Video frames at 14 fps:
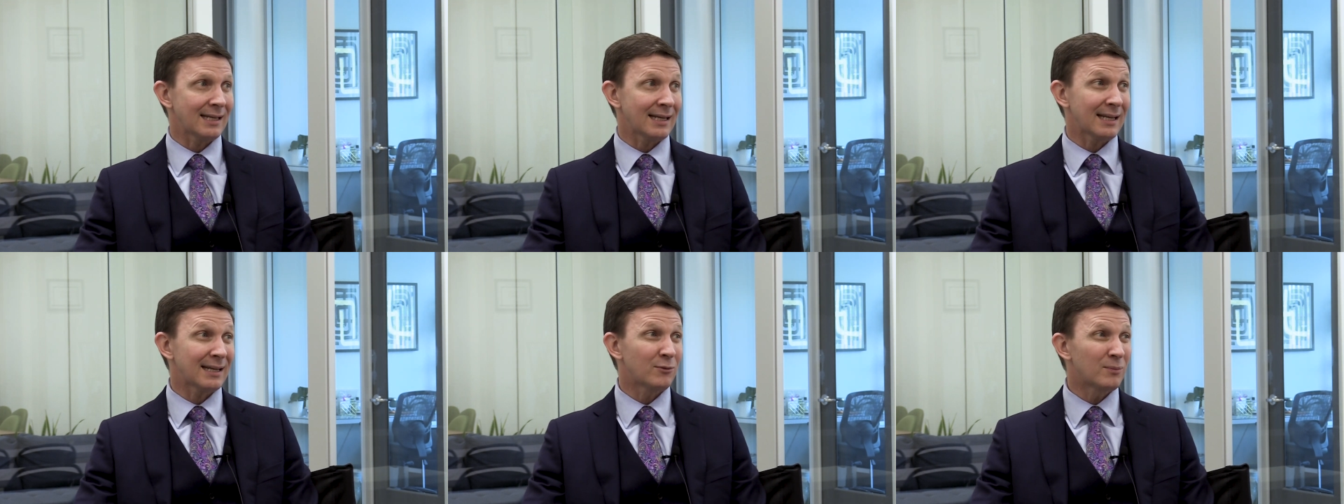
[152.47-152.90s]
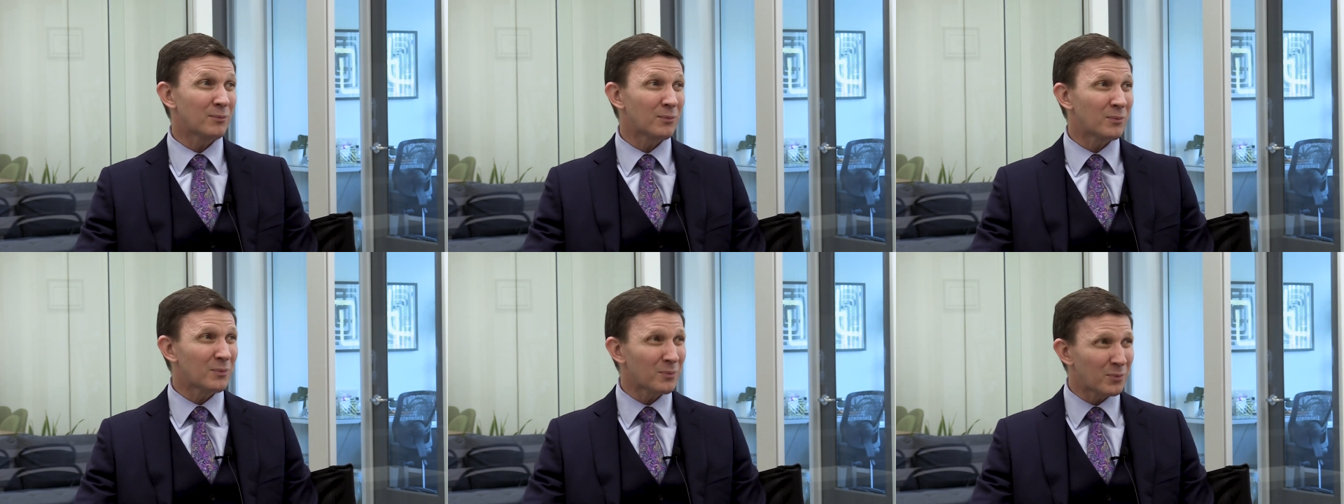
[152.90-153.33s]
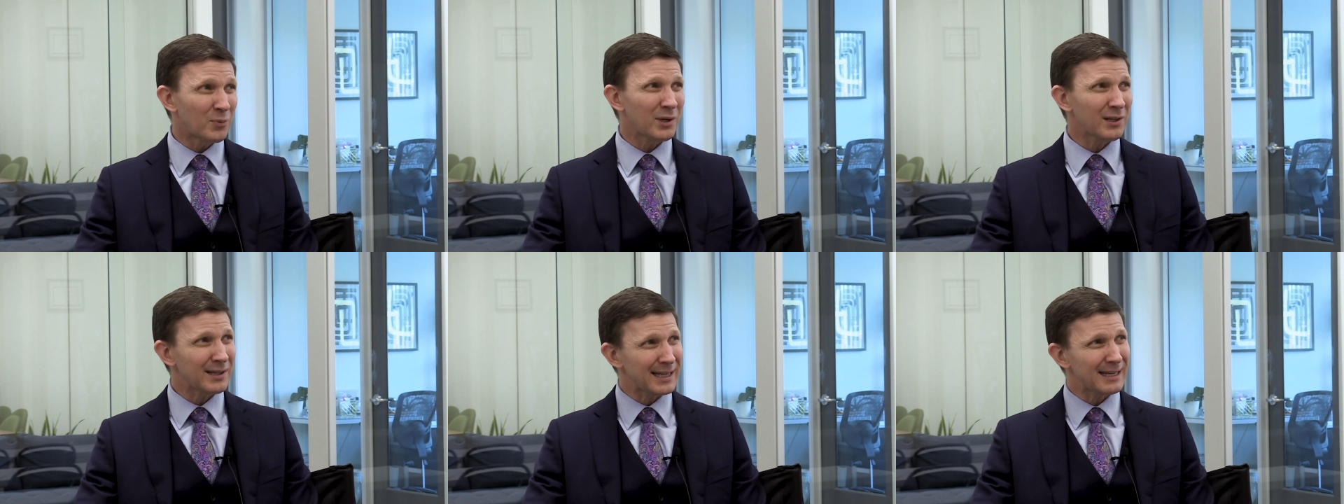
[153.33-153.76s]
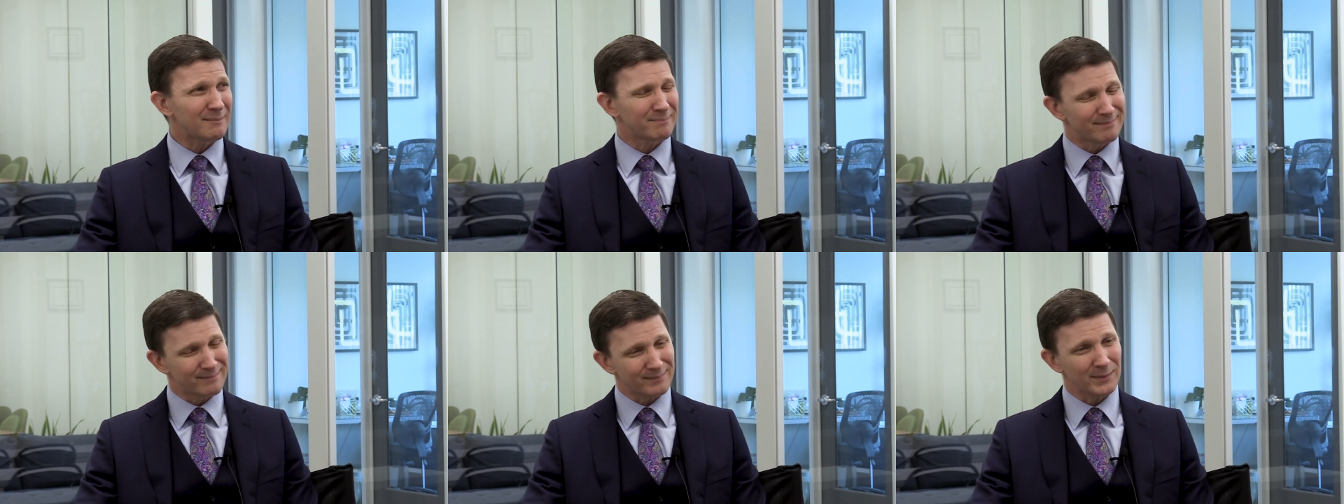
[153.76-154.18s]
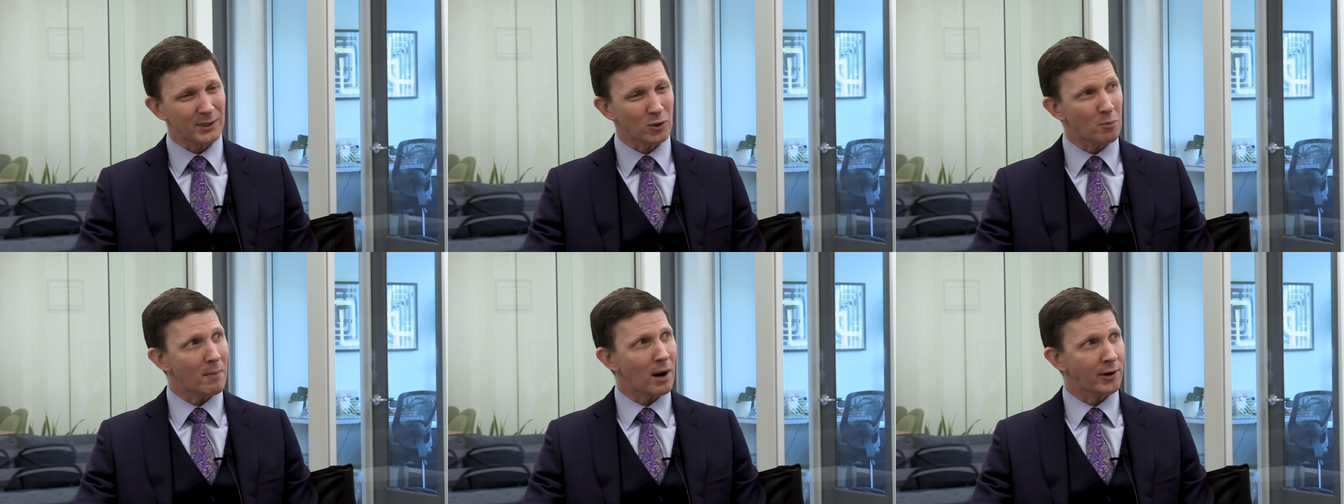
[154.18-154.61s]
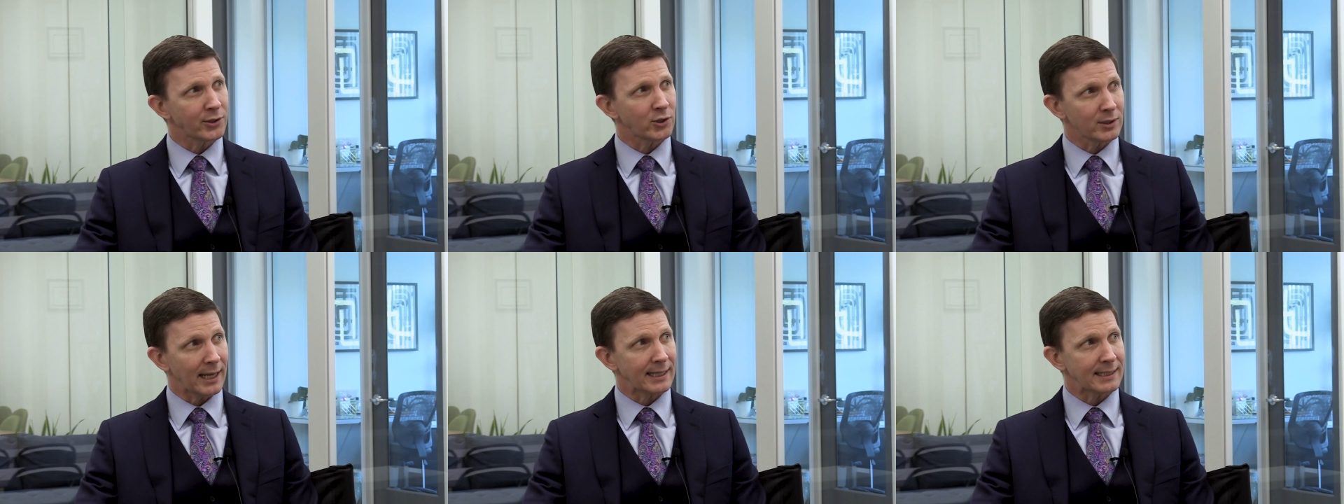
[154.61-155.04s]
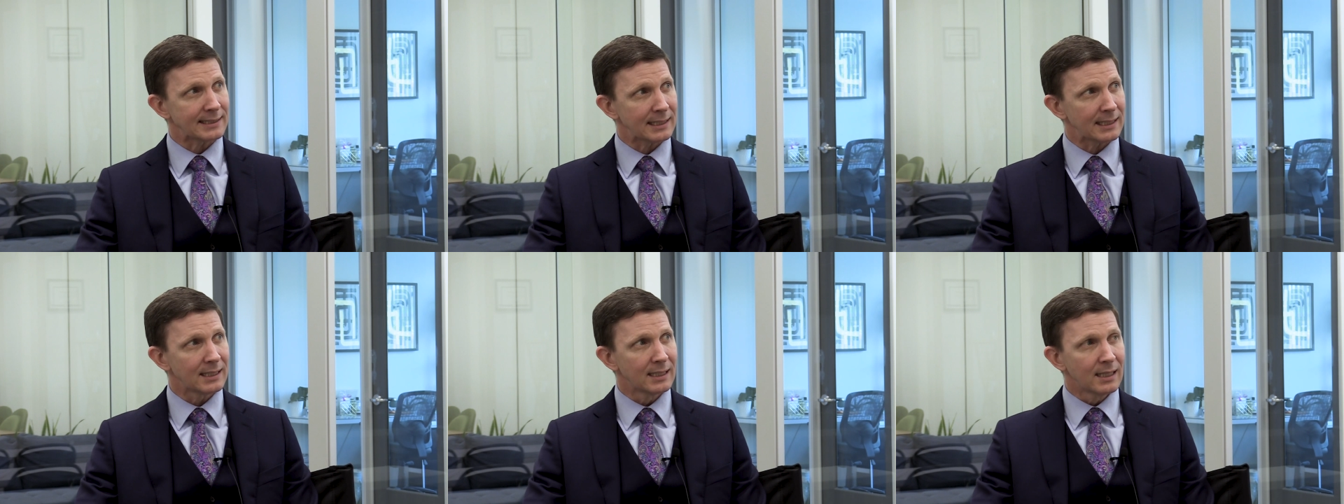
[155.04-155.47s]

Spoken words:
and really, you know, mar your legacy.